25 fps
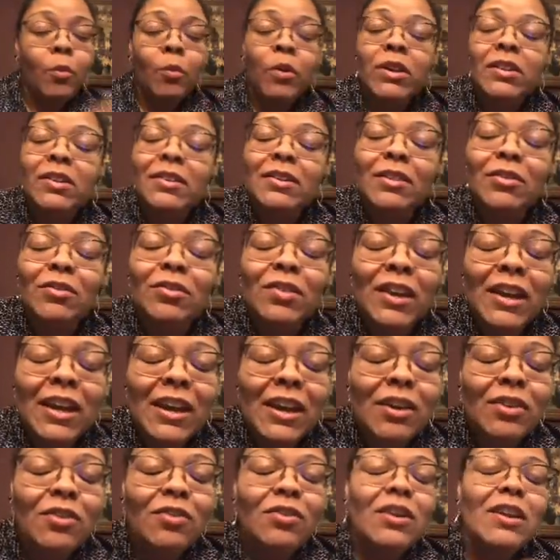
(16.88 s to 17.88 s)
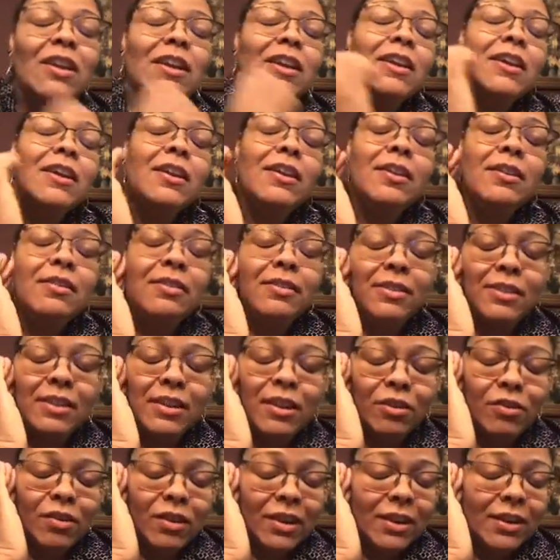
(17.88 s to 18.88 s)
which is a very
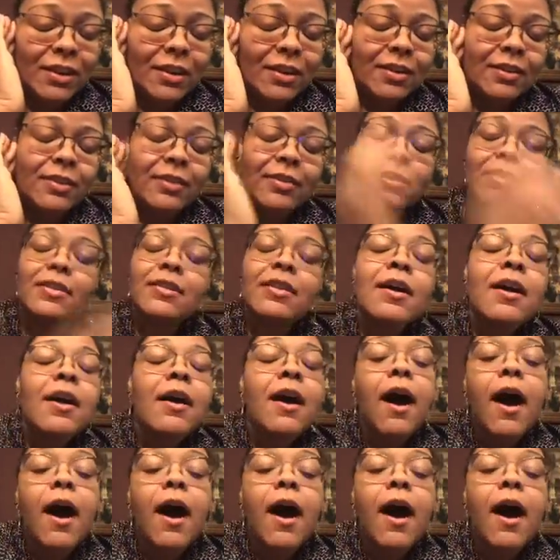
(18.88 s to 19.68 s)
serious